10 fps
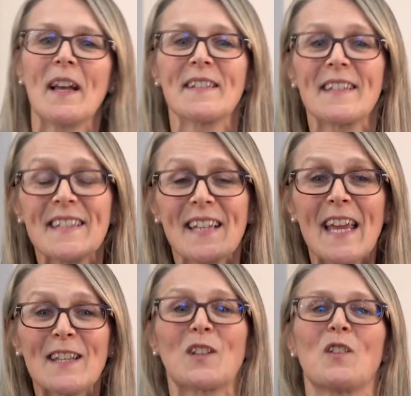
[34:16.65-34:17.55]
and to
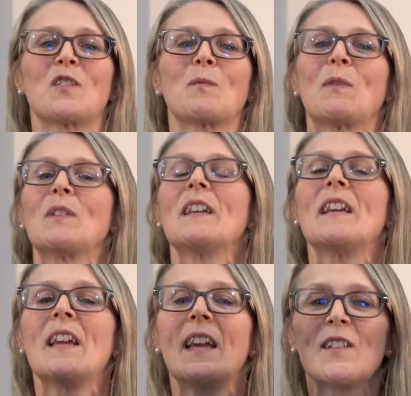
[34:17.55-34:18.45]
take the gospel
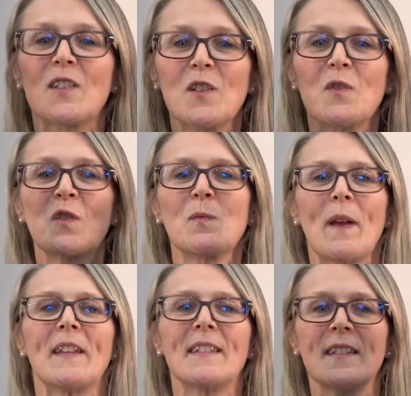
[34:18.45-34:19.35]
into new
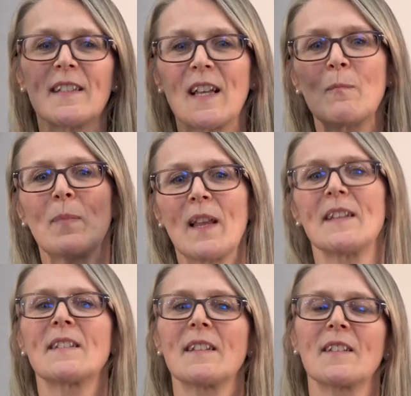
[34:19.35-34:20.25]
spaces and
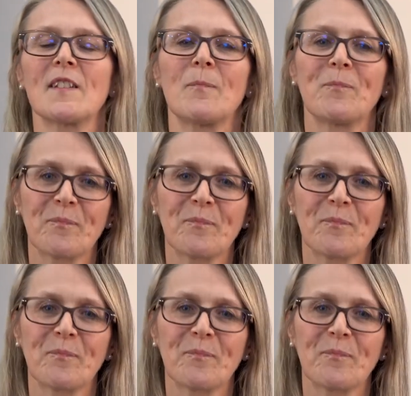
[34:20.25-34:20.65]
places.